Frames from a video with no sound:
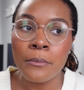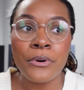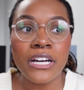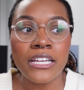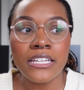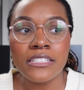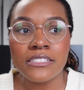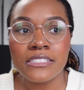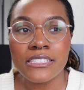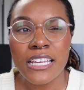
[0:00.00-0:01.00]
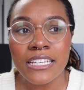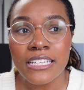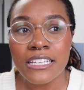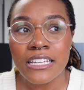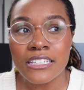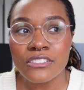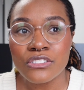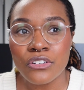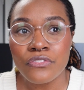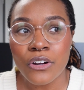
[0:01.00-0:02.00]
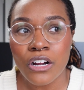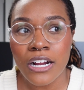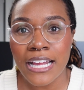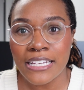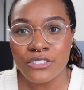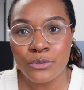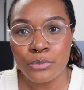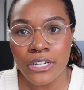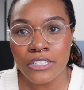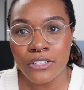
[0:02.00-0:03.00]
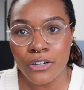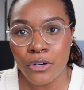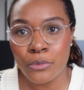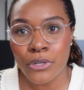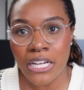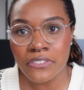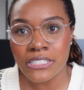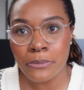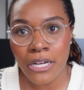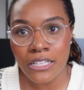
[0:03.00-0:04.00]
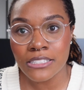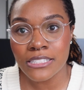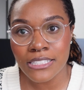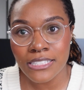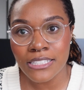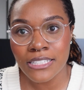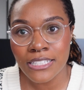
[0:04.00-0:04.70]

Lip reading: But taking it so far as to break your own privacy policy